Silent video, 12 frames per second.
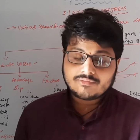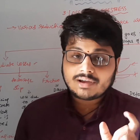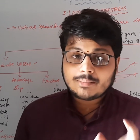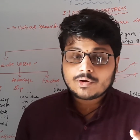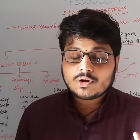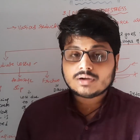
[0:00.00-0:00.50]
Why?
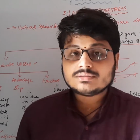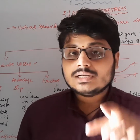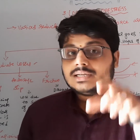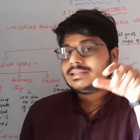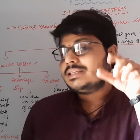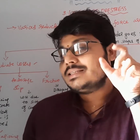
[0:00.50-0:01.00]
Because
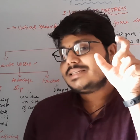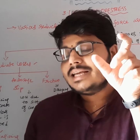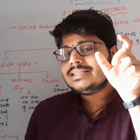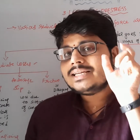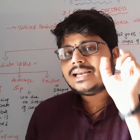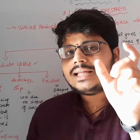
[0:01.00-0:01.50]
the
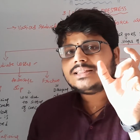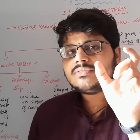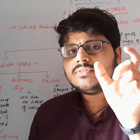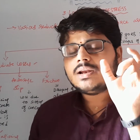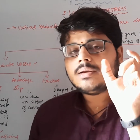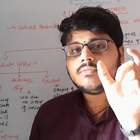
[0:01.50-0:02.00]
change in length
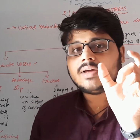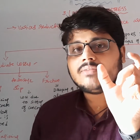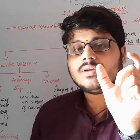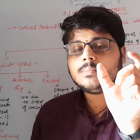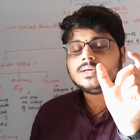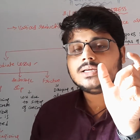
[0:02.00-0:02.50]
when
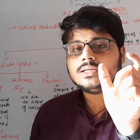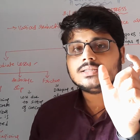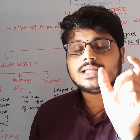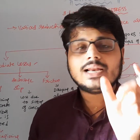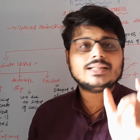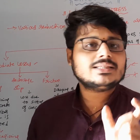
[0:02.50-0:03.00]
will be
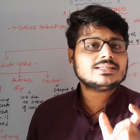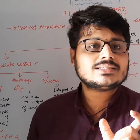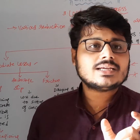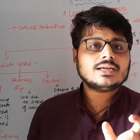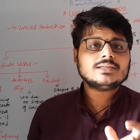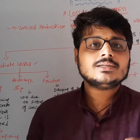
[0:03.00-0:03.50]
the length is
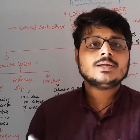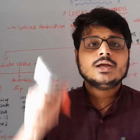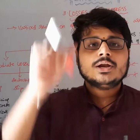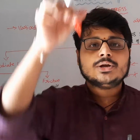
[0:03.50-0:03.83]
changed?